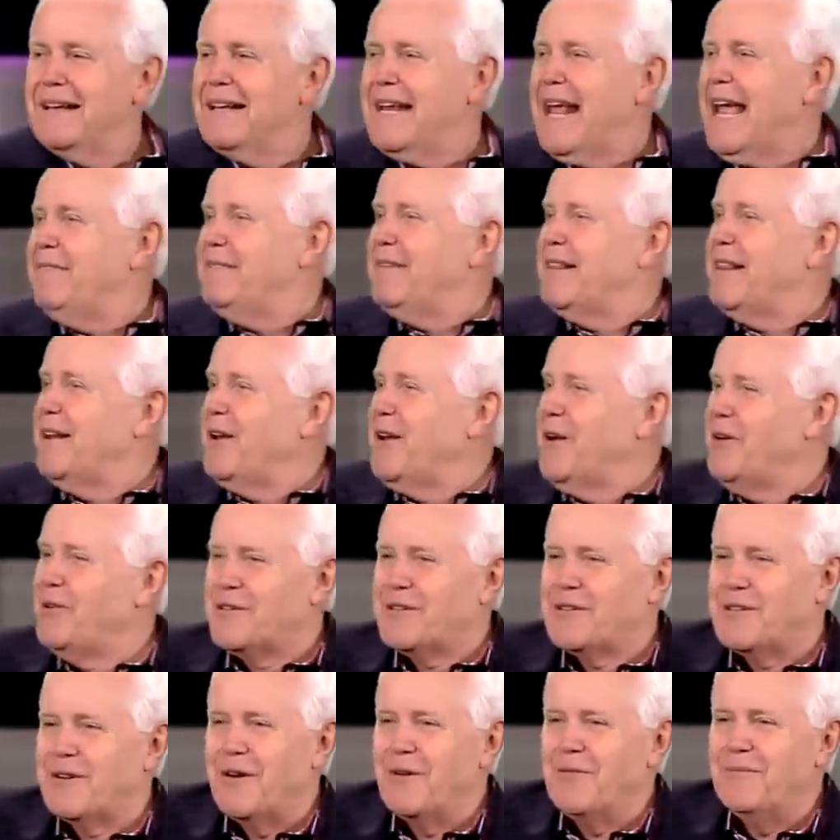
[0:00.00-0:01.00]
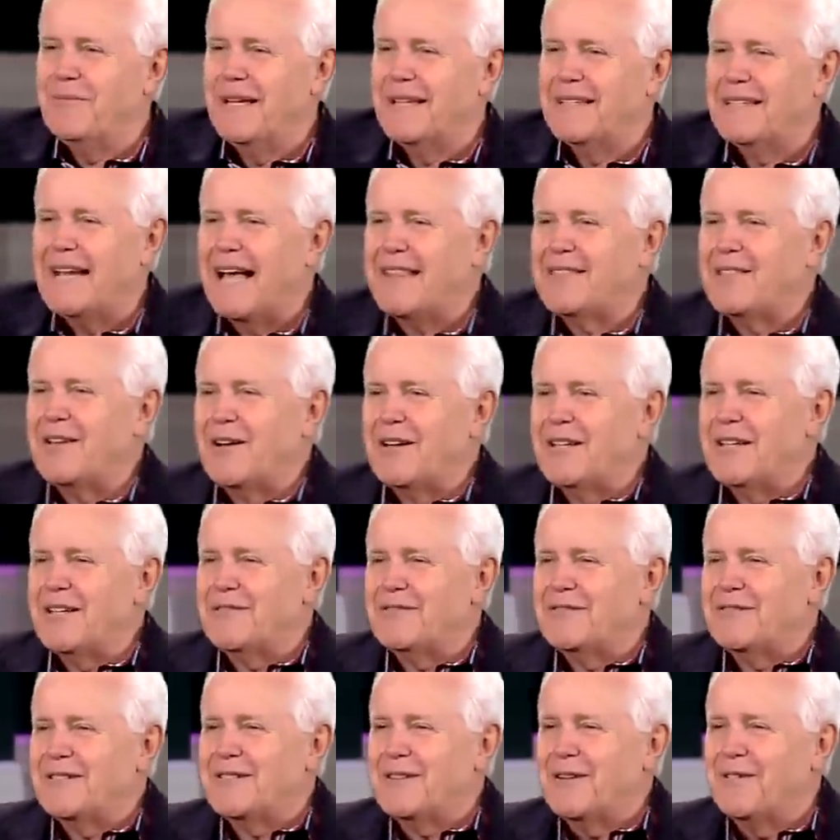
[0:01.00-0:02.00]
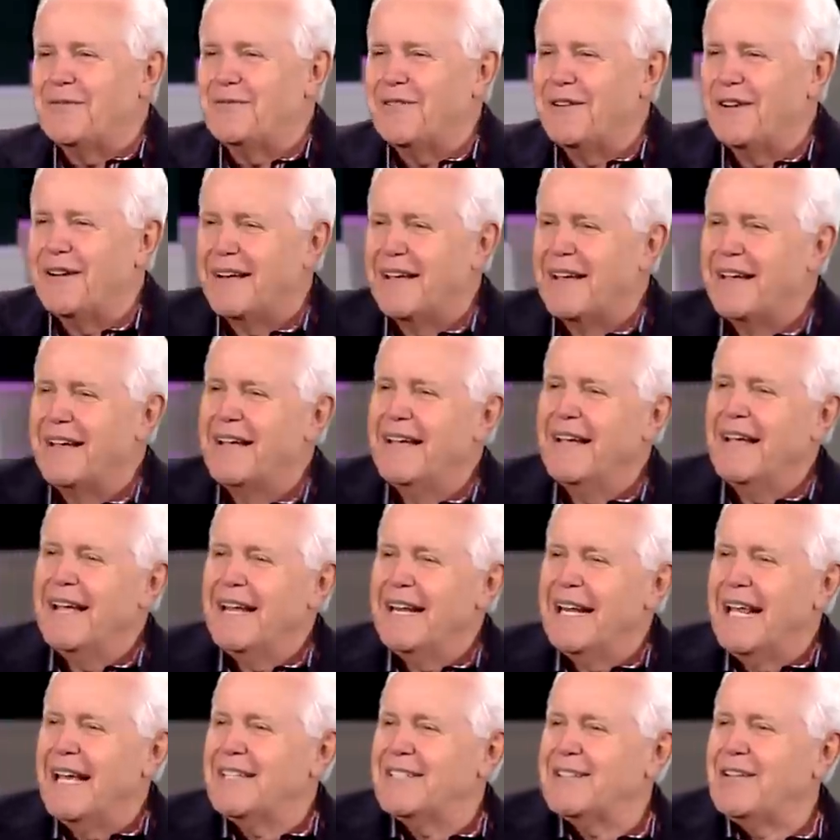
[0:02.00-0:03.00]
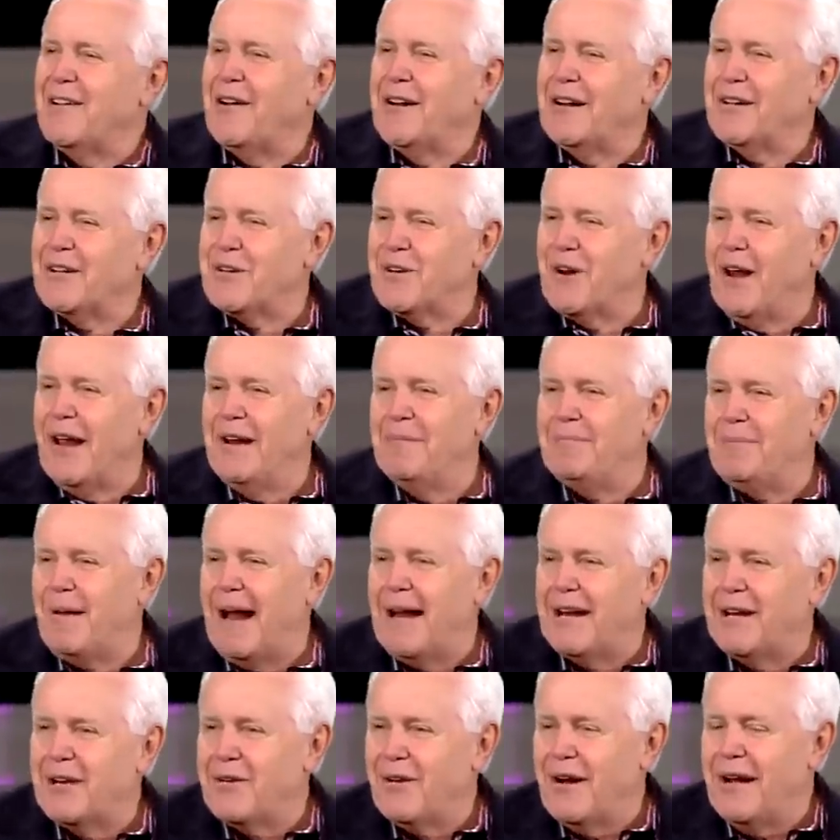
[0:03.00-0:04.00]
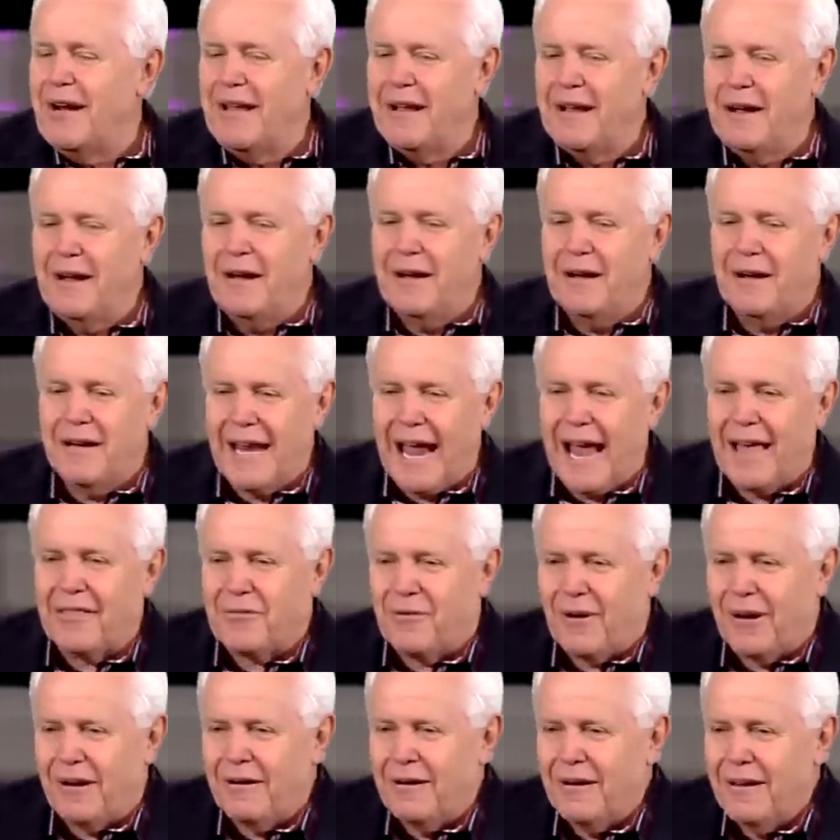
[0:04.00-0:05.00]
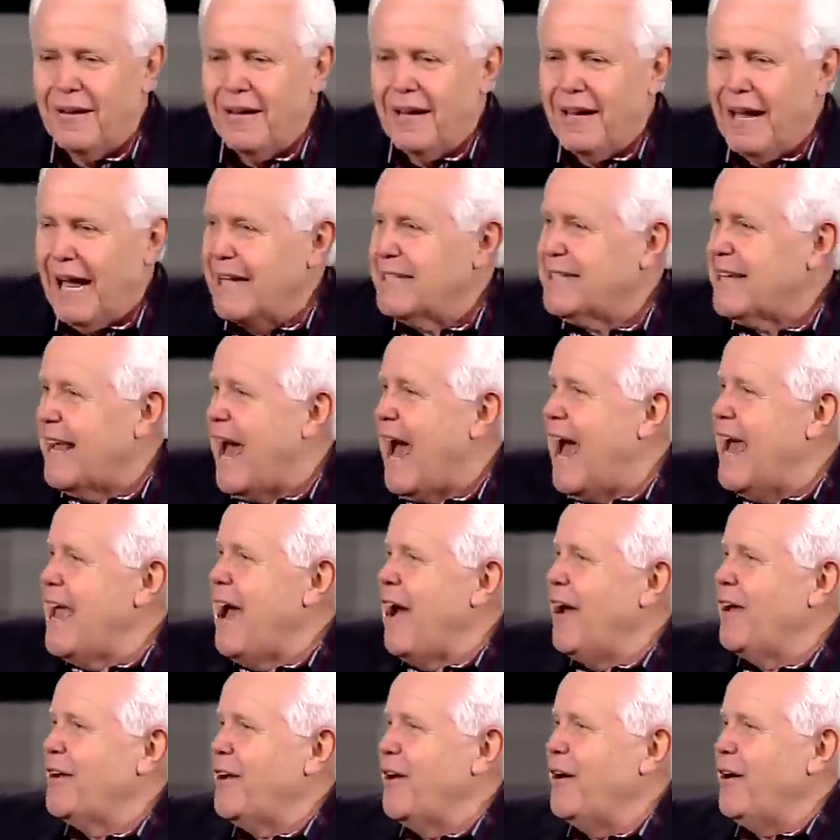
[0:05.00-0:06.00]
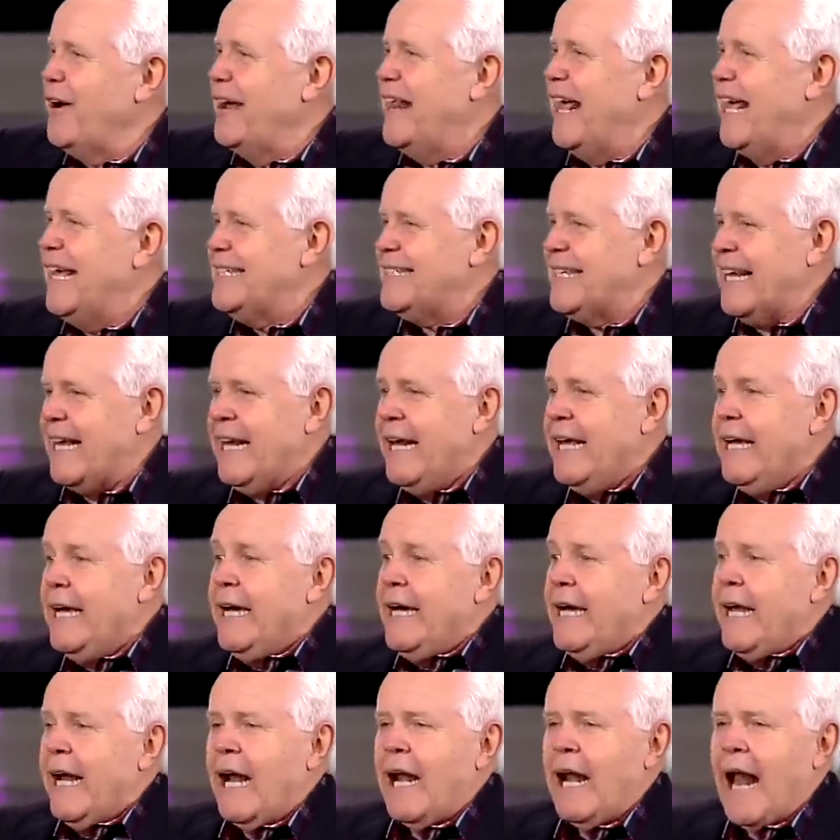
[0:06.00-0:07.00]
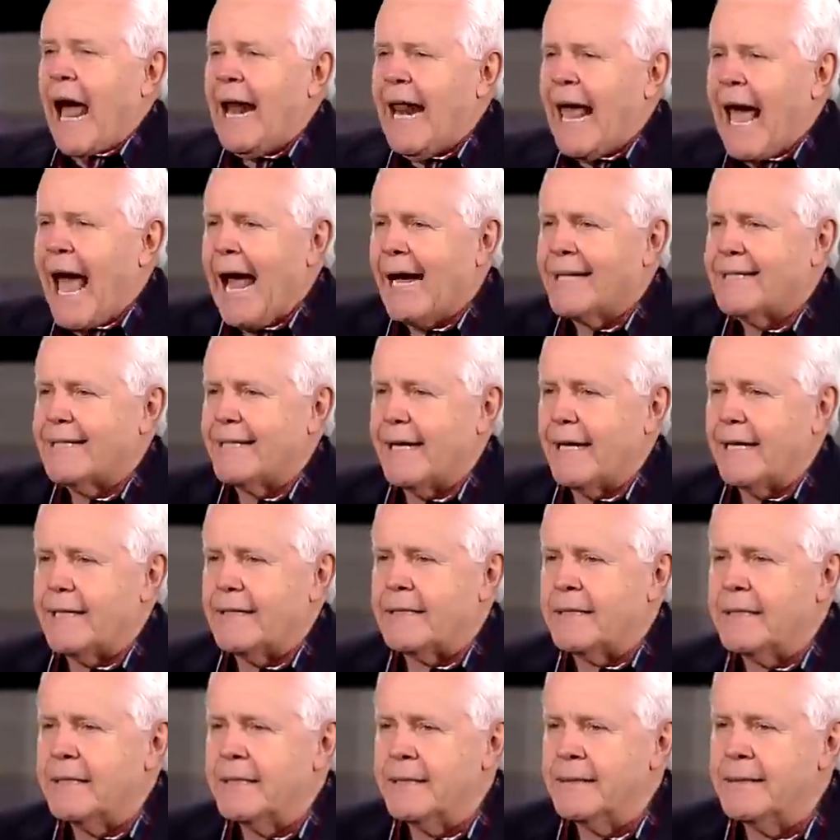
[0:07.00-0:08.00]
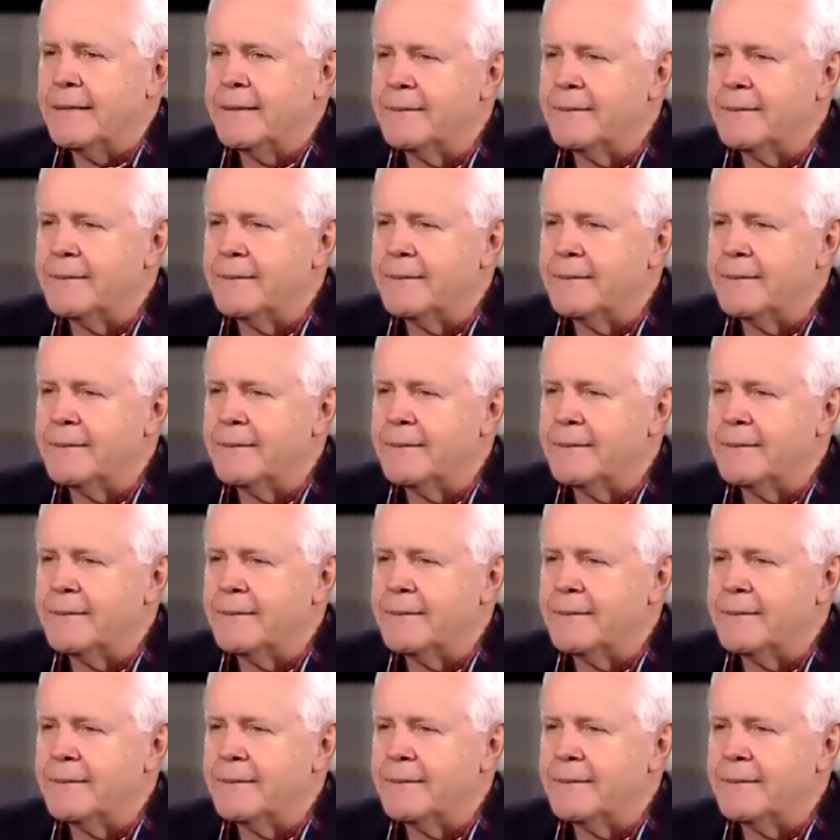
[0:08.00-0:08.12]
David Deloach told me this. I thought this was so funny. They started potty training Catherine. I said, how y'all doing? He said, a lot of accidents.